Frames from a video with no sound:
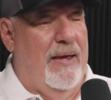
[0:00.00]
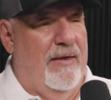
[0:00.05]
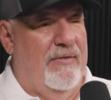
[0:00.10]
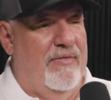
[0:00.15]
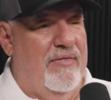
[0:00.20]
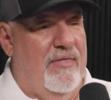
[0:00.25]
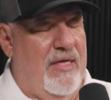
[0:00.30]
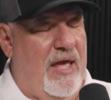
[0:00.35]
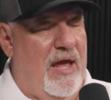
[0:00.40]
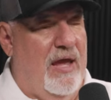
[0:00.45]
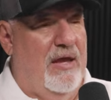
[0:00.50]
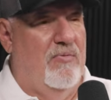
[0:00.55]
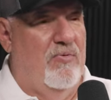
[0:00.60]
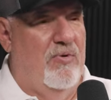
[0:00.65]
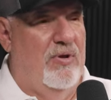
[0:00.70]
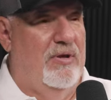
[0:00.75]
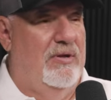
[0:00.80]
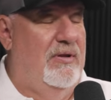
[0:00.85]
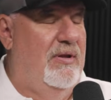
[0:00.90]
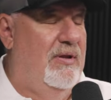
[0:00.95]
and they
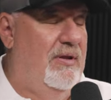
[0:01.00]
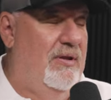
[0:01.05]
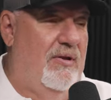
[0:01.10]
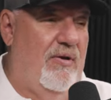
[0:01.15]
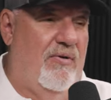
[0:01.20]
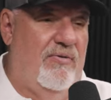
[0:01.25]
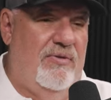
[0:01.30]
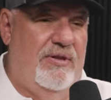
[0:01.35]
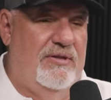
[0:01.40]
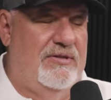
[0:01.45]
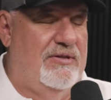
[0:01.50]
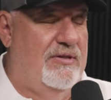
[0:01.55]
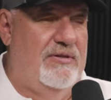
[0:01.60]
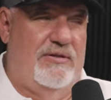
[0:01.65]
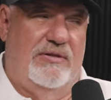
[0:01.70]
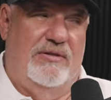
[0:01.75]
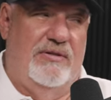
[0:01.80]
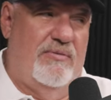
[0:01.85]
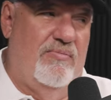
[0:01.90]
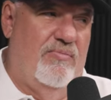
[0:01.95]
would, you know, and this
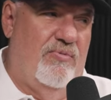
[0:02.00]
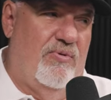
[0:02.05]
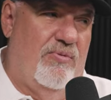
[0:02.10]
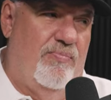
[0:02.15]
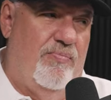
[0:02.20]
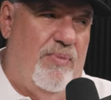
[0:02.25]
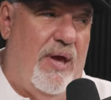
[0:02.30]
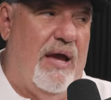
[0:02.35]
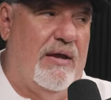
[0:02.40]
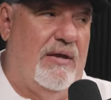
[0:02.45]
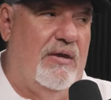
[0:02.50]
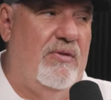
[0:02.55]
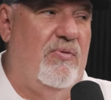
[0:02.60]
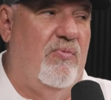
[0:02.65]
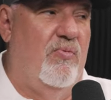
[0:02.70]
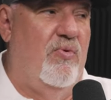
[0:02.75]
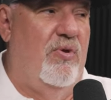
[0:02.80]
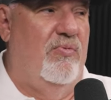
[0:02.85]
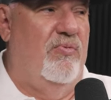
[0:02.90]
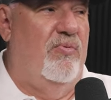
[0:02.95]
is we're back in
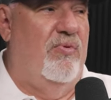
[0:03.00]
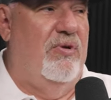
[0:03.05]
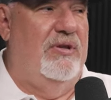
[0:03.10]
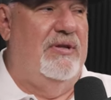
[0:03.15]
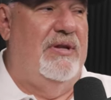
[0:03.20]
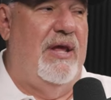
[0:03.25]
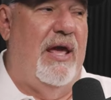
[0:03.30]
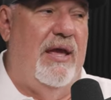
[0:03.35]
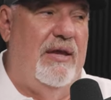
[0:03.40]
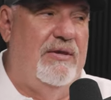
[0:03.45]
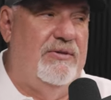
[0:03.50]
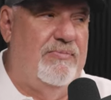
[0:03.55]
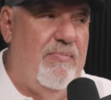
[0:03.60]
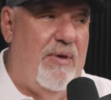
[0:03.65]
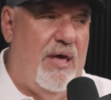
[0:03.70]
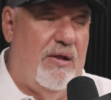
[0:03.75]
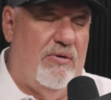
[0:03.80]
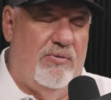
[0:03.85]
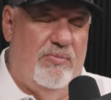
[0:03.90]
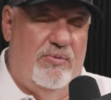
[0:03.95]
the Woodwood days,
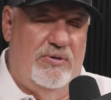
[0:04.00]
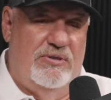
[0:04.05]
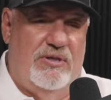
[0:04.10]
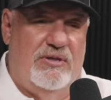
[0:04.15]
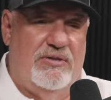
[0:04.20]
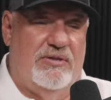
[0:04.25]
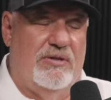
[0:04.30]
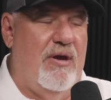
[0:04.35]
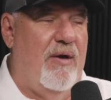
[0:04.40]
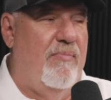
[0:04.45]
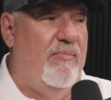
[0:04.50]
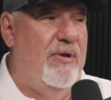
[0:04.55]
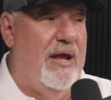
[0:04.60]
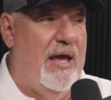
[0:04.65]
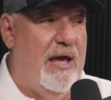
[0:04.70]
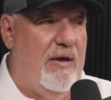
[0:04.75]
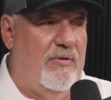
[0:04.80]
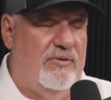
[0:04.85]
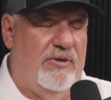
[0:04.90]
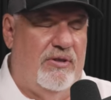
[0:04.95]
metal was just coming
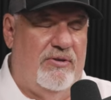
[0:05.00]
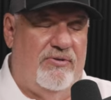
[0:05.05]
out.